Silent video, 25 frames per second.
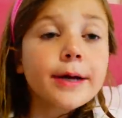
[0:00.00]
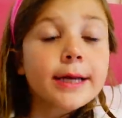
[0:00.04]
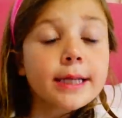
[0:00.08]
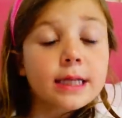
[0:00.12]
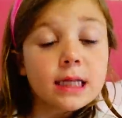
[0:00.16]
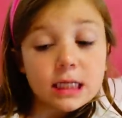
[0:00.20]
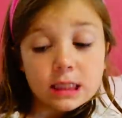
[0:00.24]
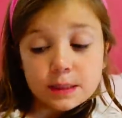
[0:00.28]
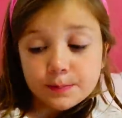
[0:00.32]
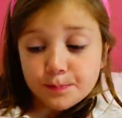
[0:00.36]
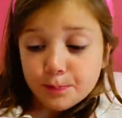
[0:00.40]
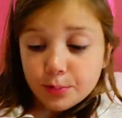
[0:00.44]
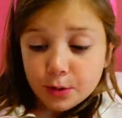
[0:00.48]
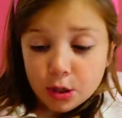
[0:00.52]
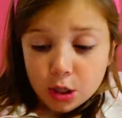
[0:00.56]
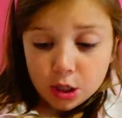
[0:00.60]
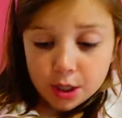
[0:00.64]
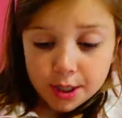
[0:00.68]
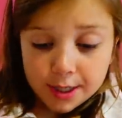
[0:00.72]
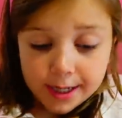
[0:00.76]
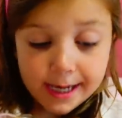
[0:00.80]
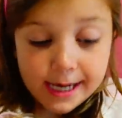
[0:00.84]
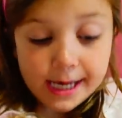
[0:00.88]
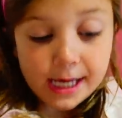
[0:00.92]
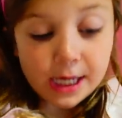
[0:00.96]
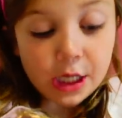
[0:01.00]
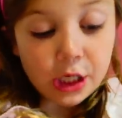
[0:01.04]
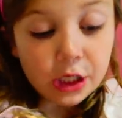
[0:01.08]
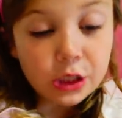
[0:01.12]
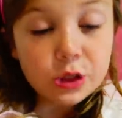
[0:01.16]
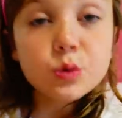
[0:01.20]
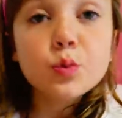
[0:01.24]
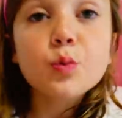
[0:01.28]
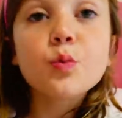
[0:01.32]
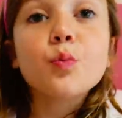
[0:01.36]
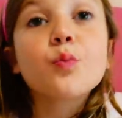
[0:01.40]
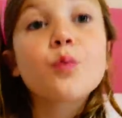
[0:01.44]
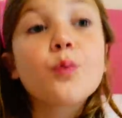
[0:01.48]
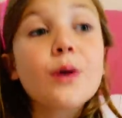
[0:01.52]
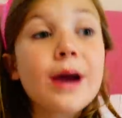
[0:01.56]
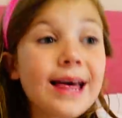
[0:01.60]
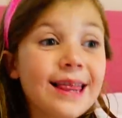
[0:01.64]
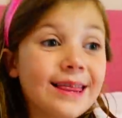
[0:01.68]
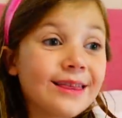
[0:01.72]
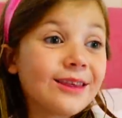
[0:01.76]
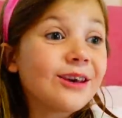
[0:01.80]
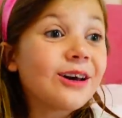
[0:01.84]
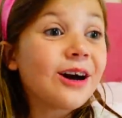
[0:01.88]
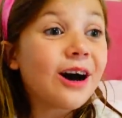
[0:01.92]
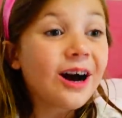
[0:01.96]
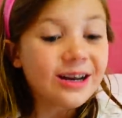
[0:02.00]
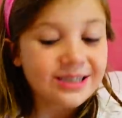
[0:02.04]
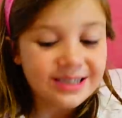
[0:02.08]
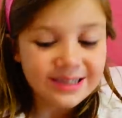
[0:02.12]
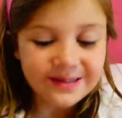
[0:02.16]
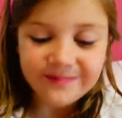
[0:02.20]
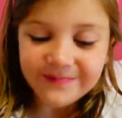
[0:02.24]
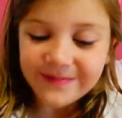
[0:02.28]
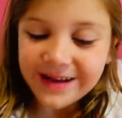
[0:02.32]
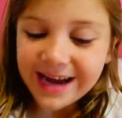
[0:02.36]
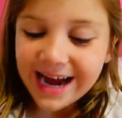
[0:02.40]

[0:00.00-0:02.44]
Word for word: read this book. It looks really awesome,